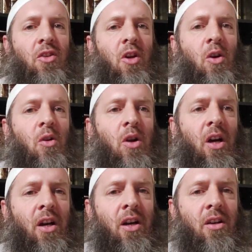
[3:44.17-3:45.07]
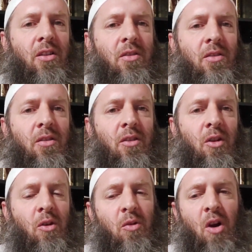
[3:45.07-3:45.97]
So. Uh,
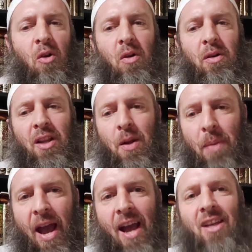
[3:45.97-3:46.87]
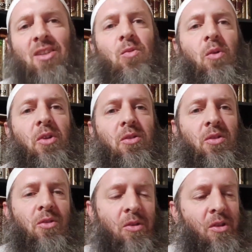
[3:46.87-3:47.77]
You know, in the past, what we
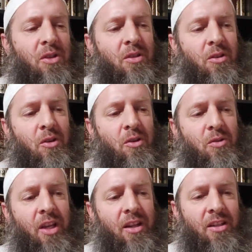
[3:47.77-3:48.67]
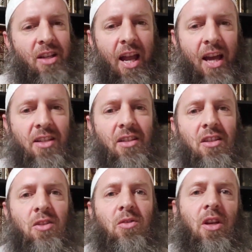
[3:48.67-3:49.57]
used to do is, you know, you take these
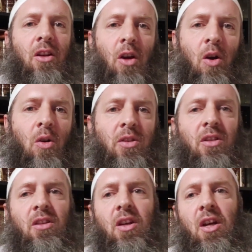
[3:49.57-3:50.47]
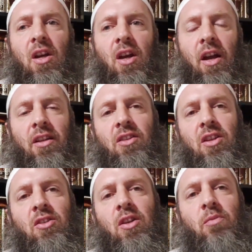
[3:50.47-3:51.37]
classes, you take notes, and the and the
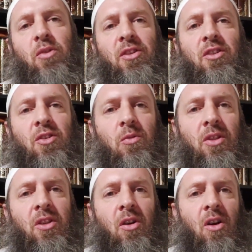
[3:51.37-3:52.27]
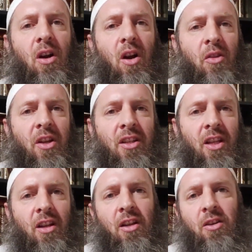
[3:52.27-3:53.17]
teacher, he presents you with all, all the
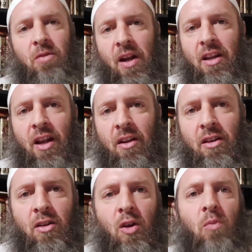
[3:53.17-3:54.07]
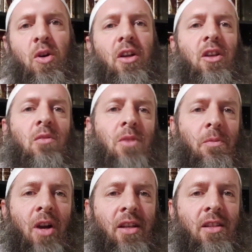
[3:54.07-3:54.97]
adillah, you write it out in a notebook, and you
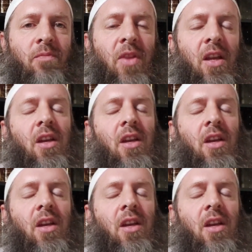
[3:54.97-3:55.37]
memorize it.